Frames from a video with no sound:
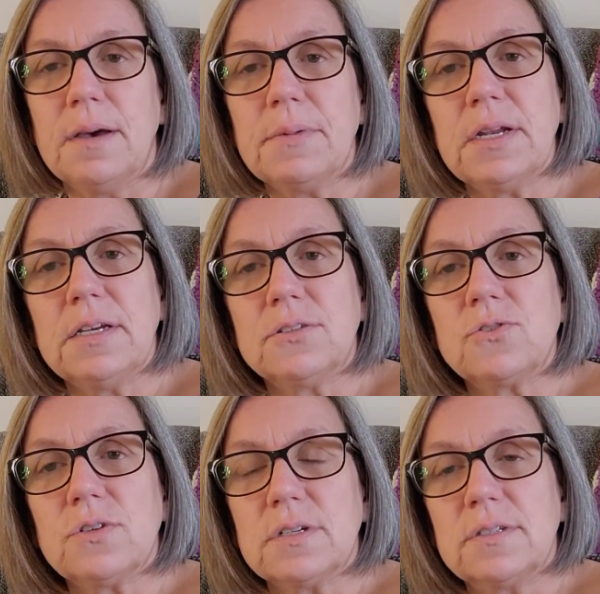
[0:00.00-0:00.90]
I'm going to
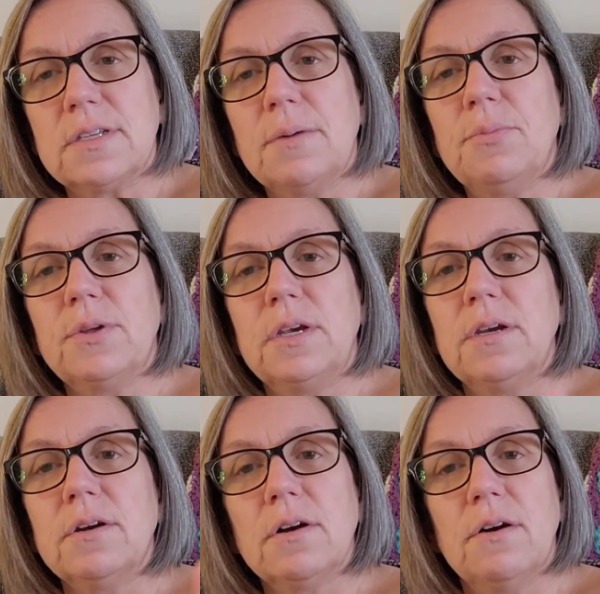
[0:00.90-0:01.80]
insert an example
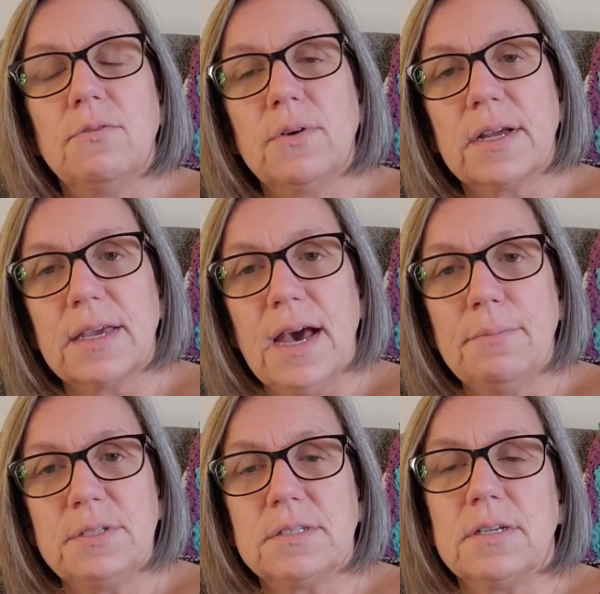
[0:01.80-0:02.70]
here of what a
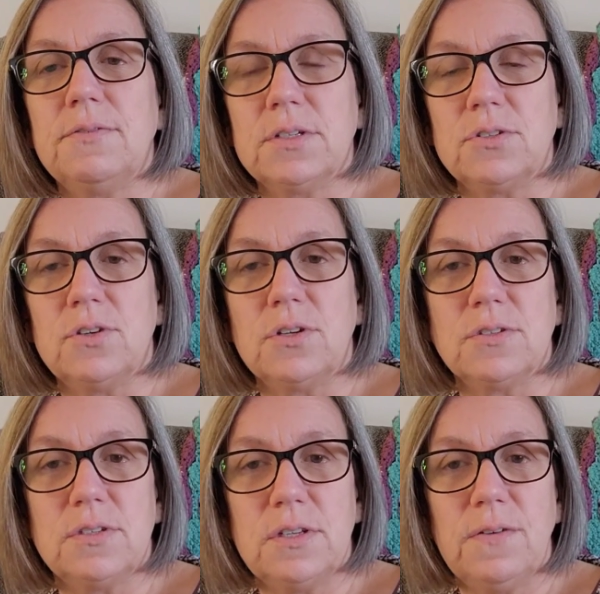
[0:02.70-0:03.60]
capped sleeve is so you can
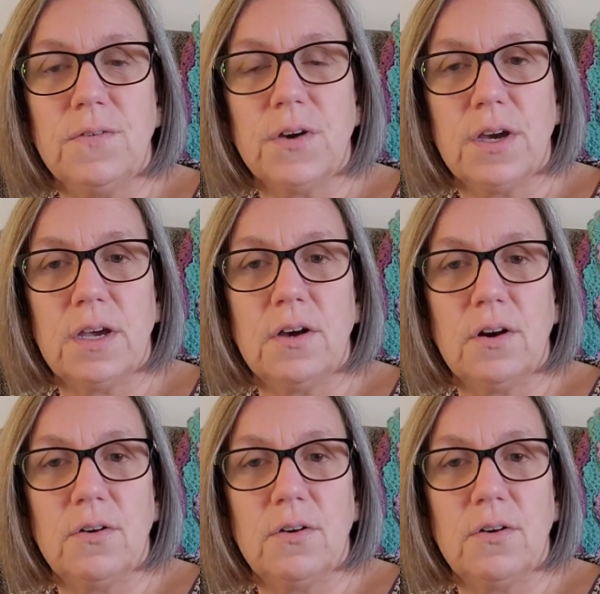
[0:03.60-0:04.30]
see very